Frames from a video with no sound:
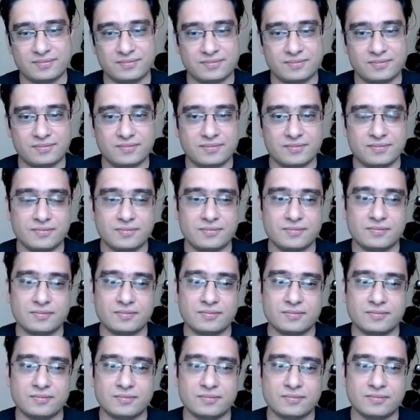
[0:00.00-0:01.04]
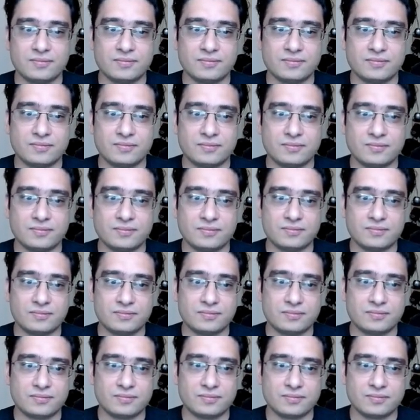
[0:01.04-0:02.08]

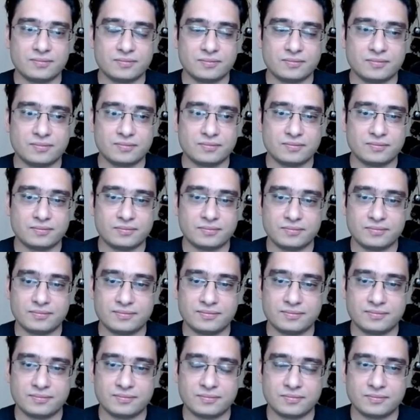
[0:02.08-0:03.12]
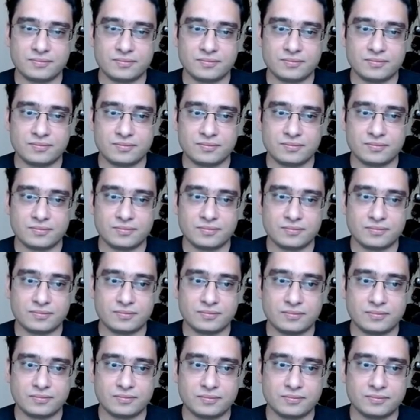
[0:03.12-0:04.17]

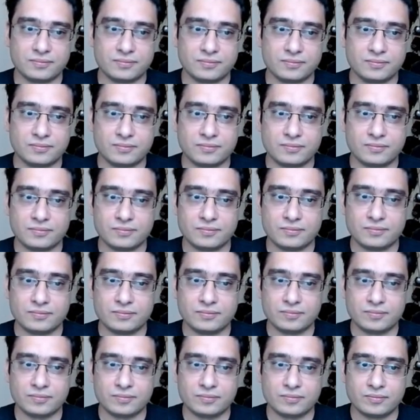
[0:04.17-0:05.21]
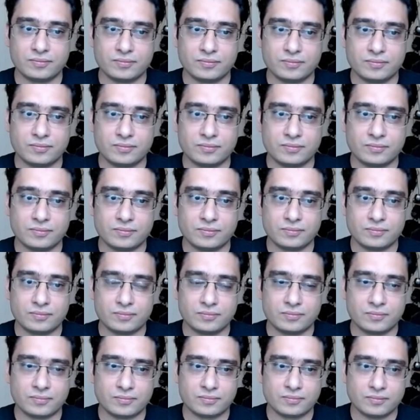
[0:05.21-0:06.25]

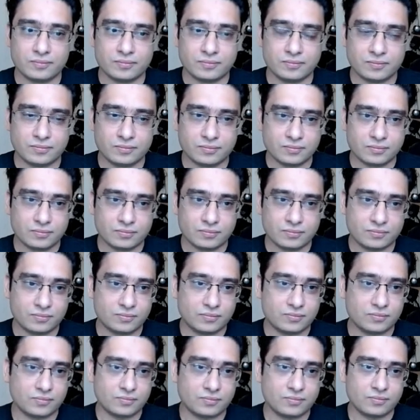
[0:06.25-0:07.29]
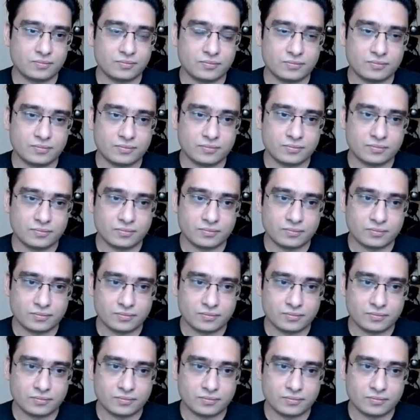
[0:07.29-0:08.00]
This person isn't speaking.